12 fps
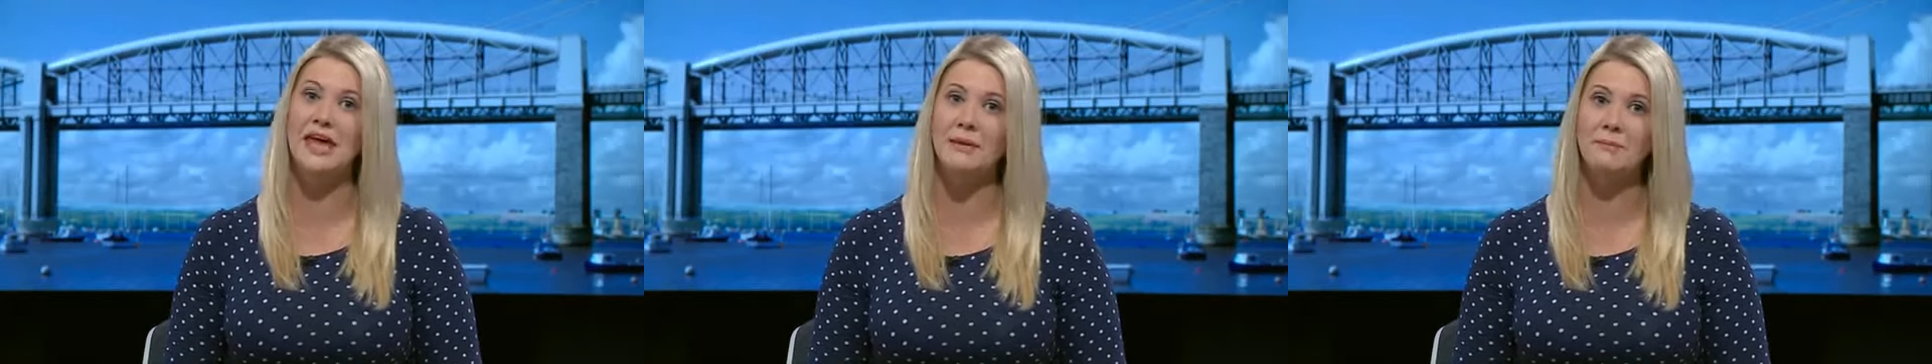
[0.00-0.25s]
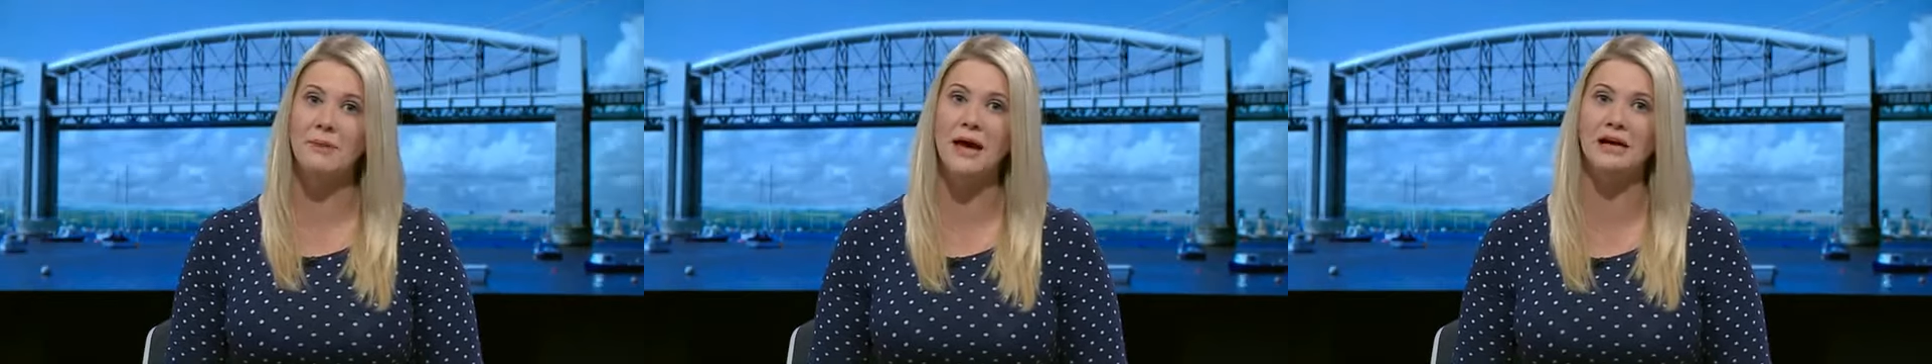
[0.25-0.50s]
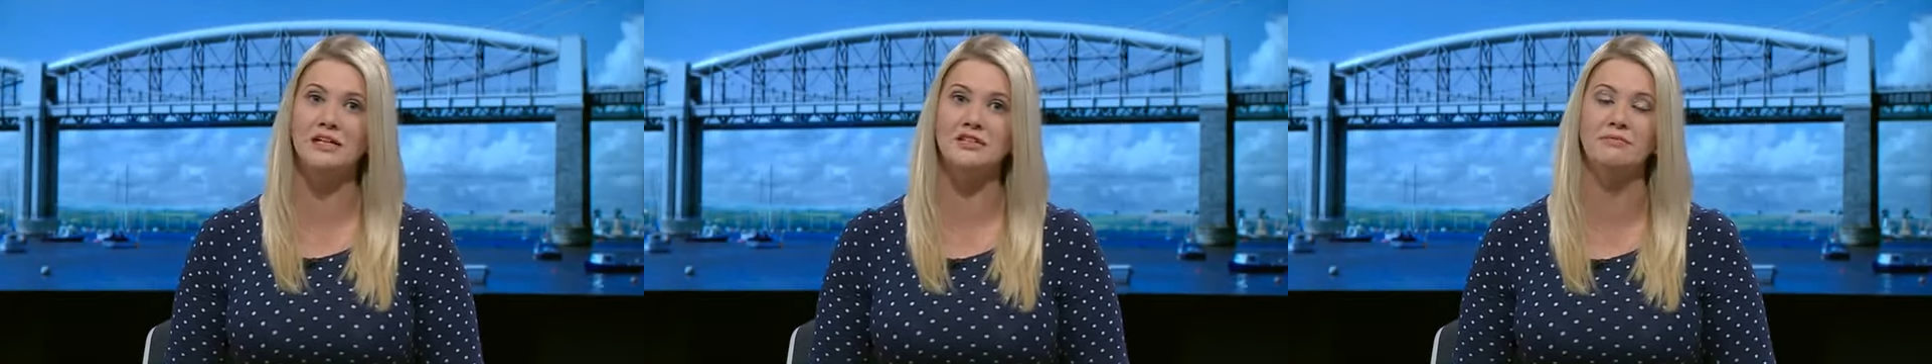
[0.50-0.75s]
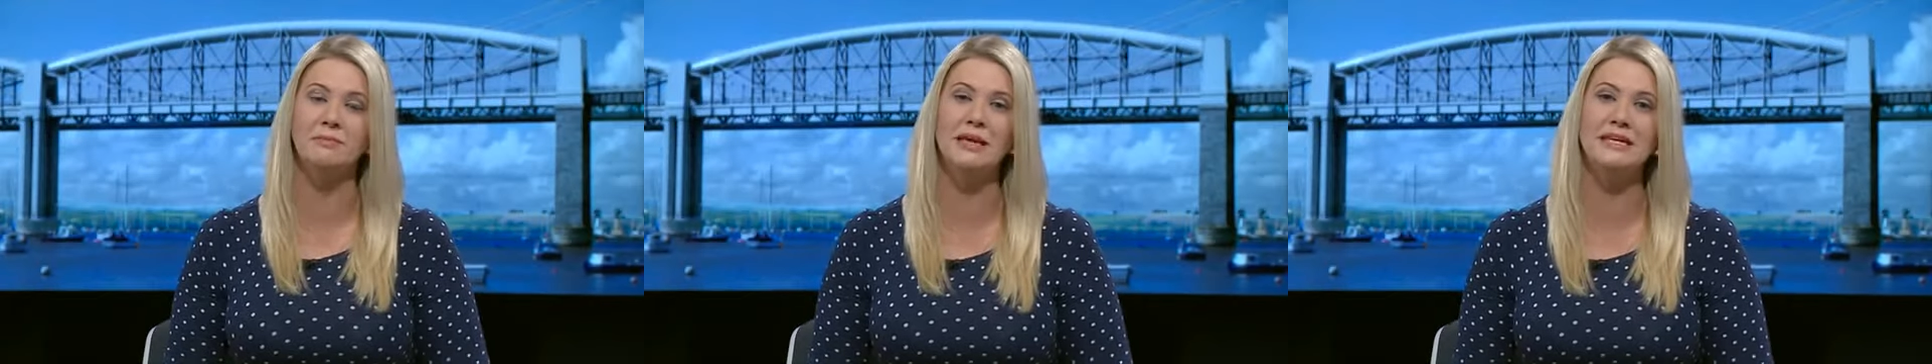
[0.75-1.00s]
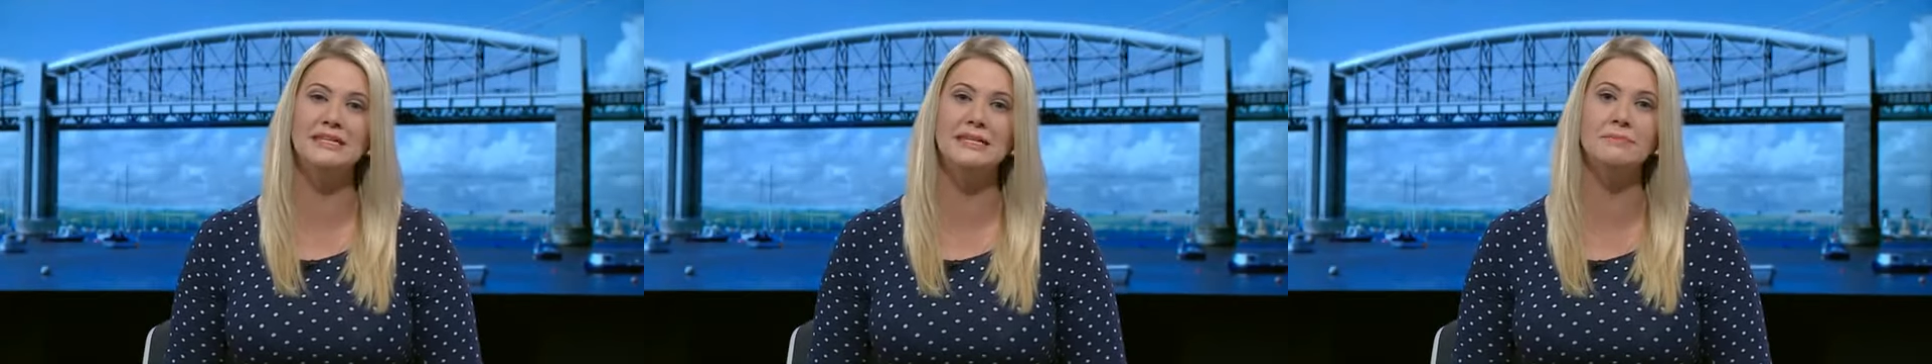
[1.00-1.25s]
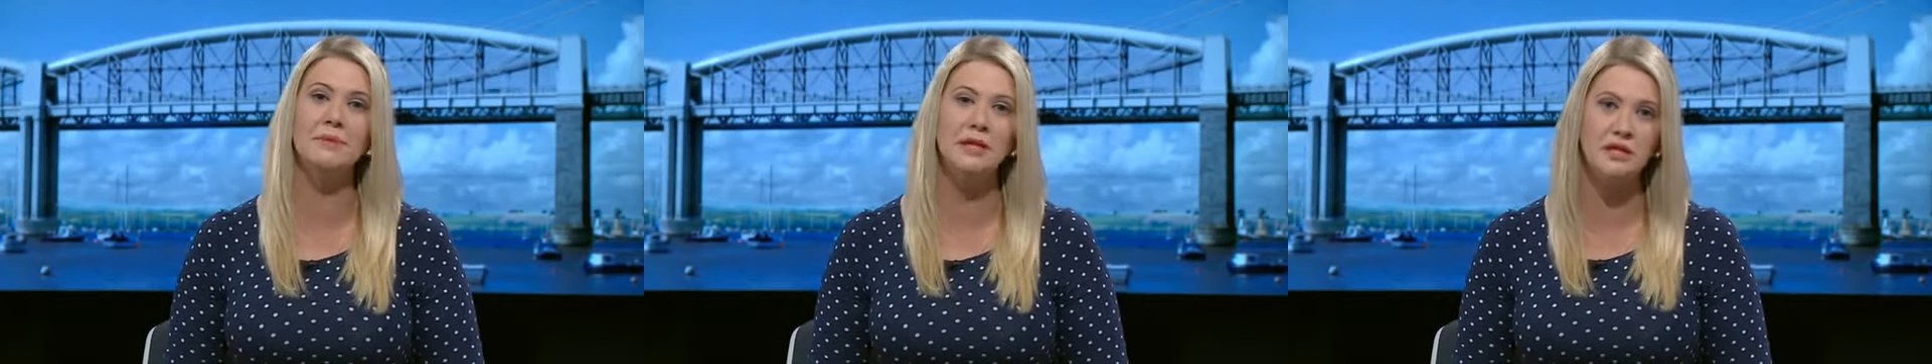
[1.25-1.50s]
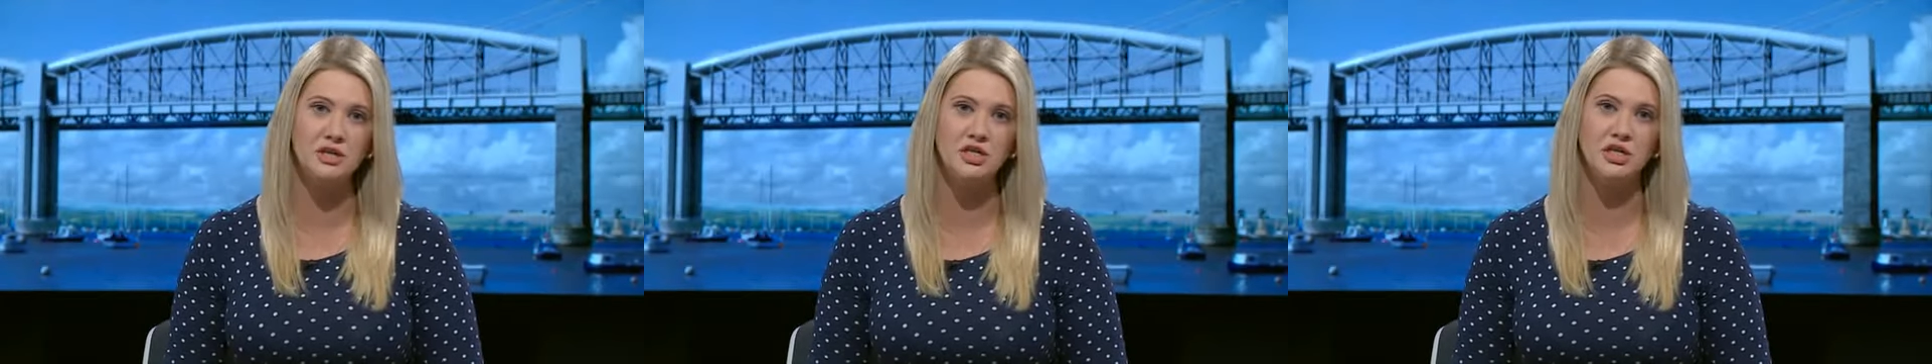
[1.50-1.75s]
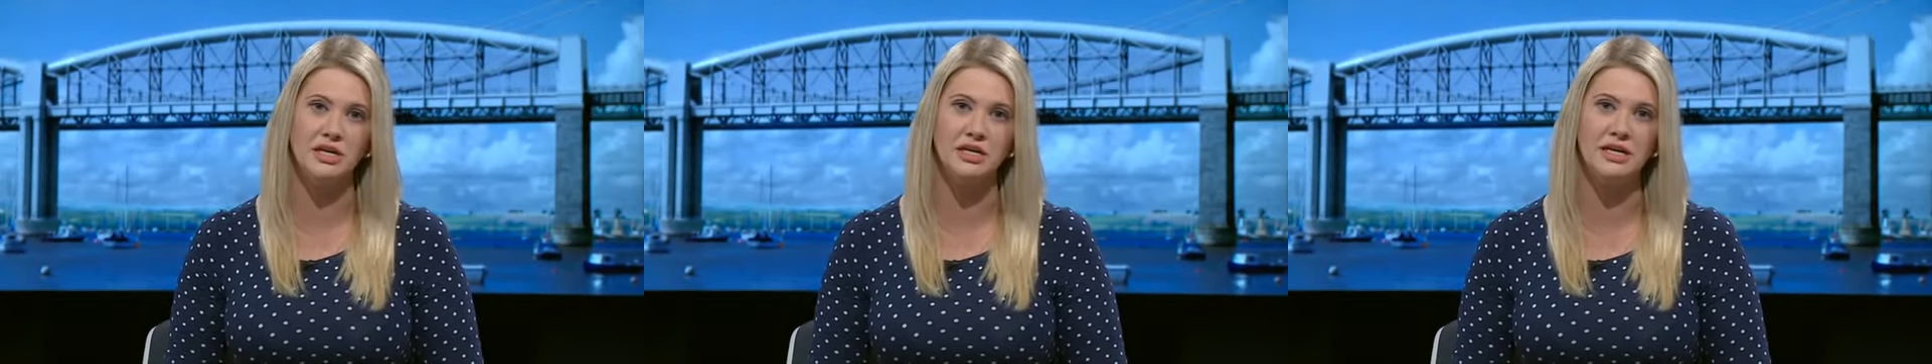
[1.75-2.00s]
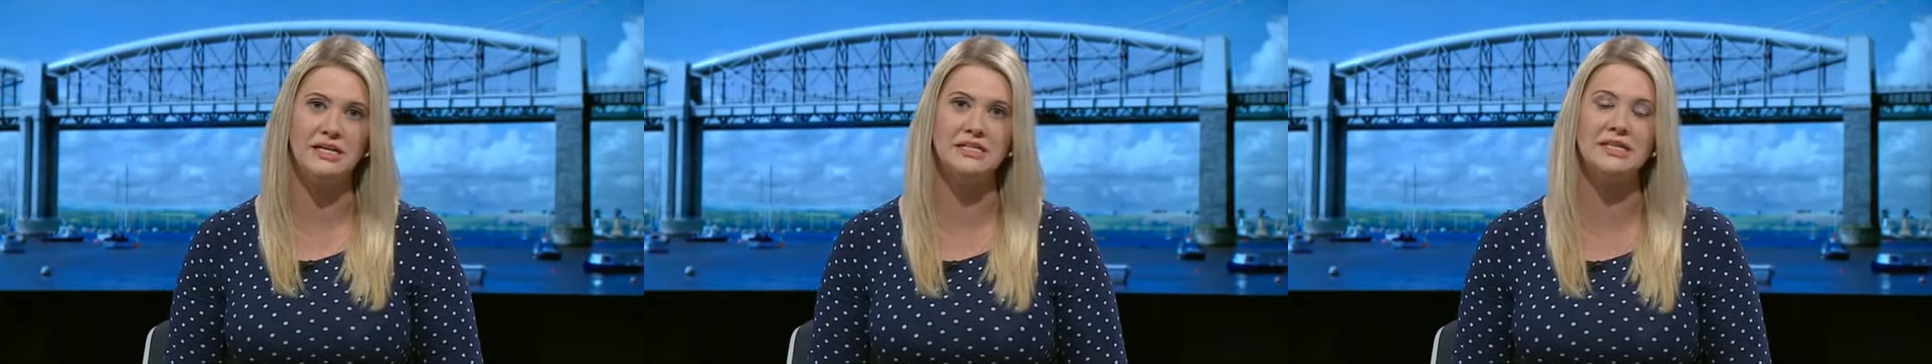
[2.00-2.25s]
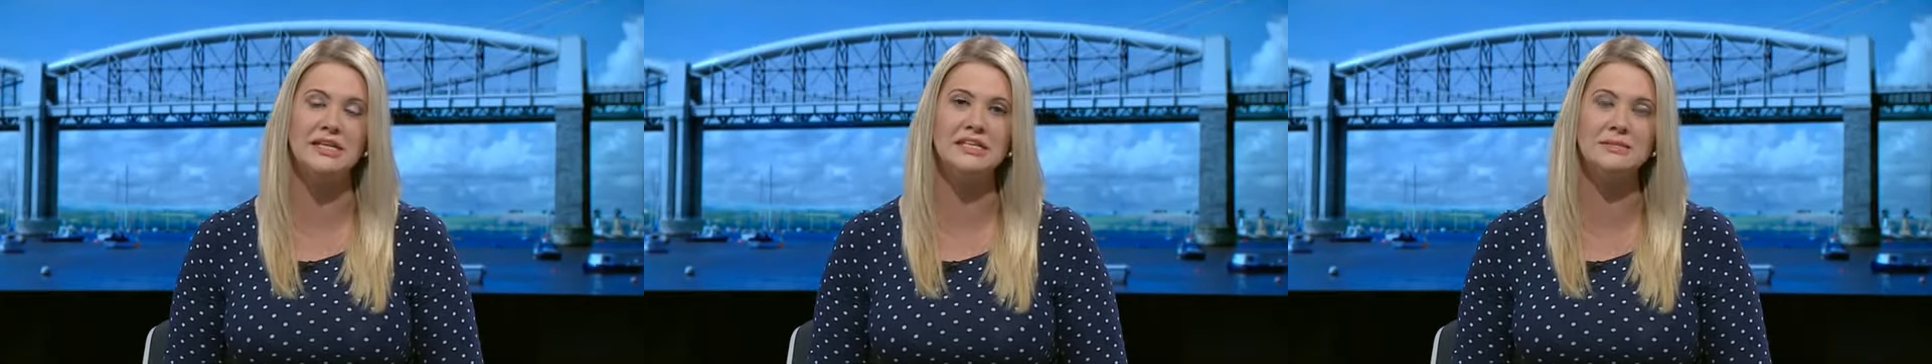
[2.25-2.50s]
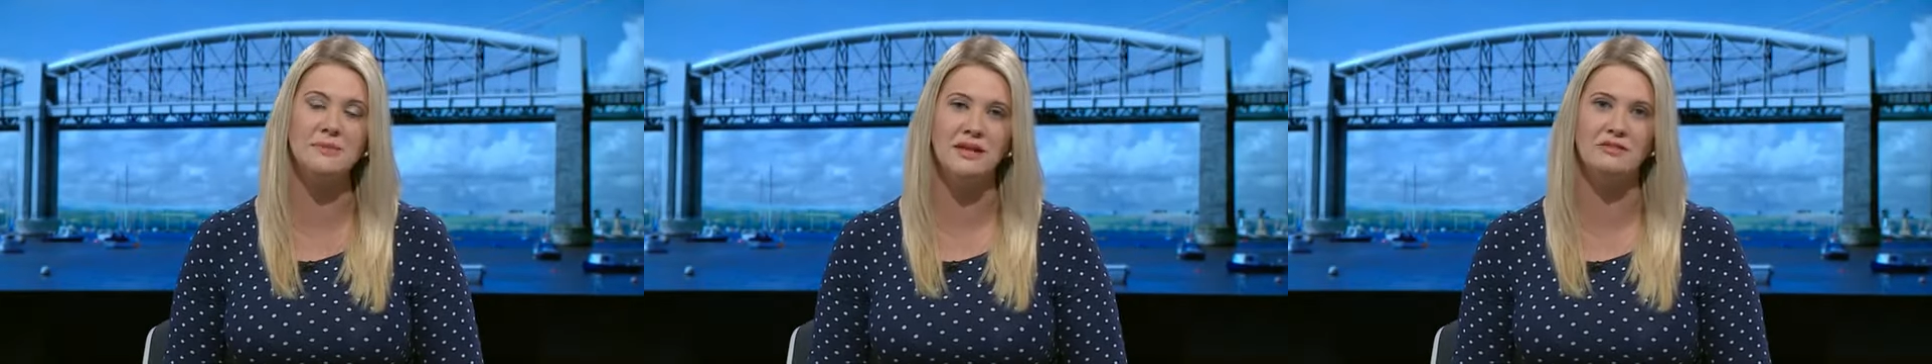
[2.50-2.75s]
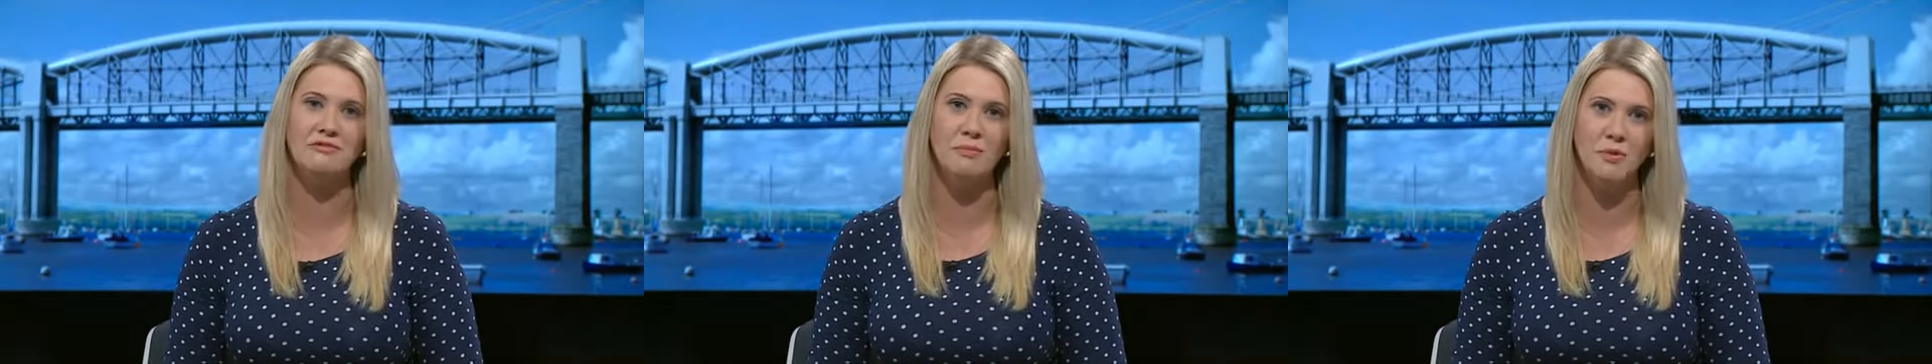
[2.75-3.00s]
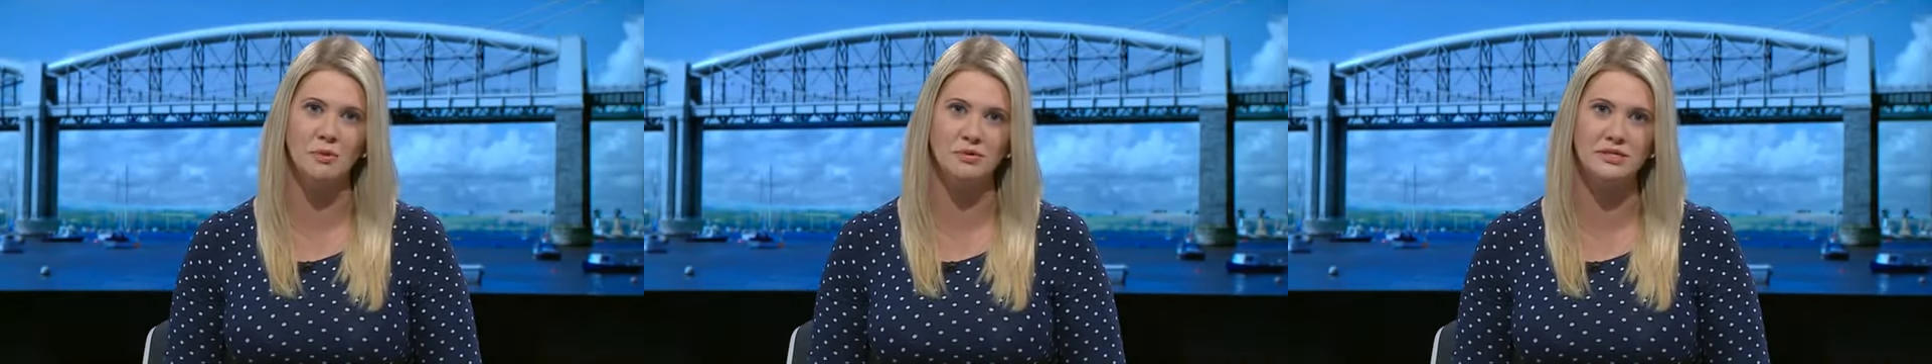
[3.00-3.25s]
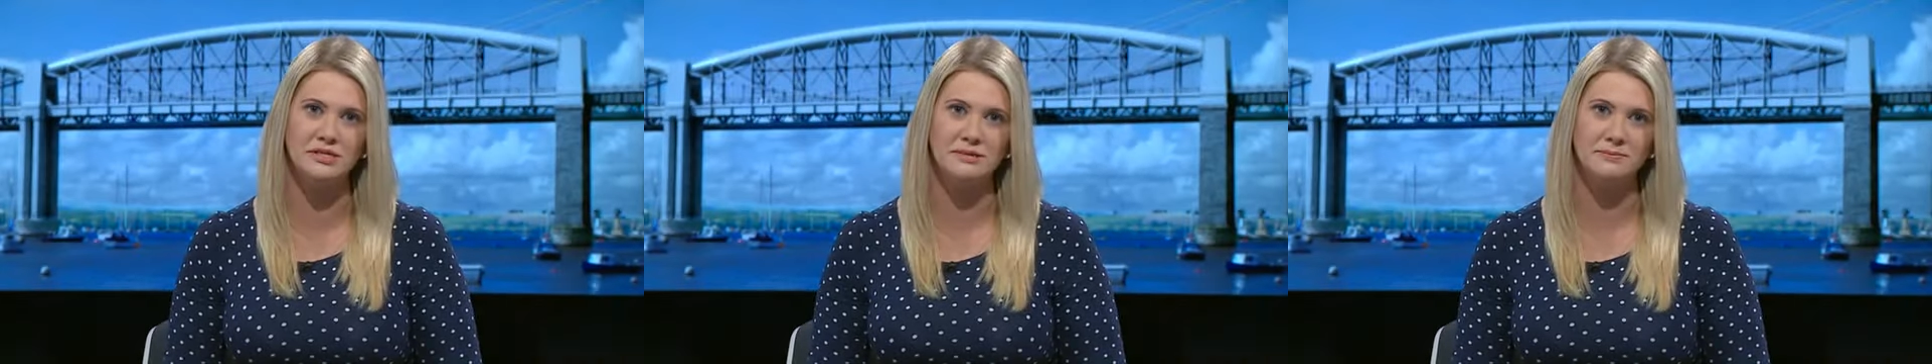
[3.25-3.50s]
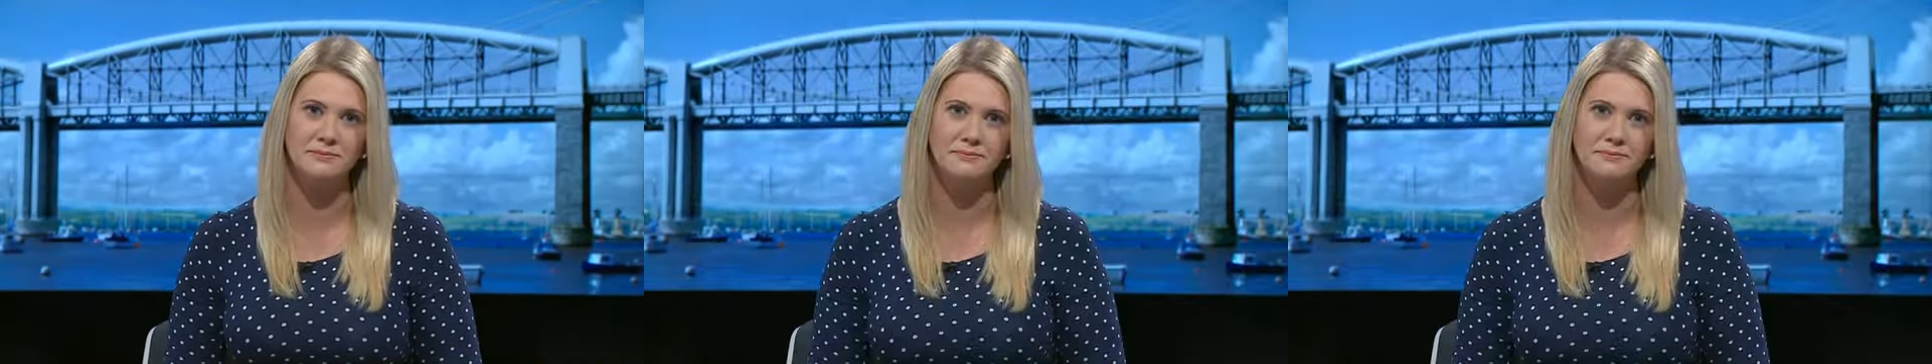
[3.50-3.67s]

impact of plastic pollution, as Nick Smith reports.